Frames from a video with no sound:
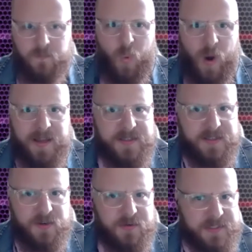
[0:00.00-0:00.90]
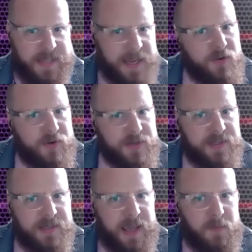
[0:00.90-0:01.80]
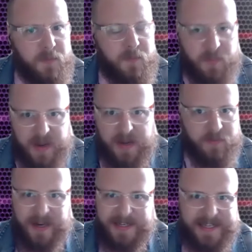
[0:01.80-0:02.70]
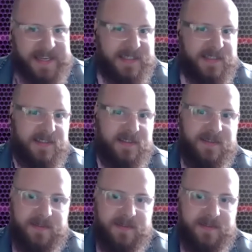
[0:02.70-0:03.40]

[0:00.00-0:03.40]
Why is it so dangerous to get bitten by ticks?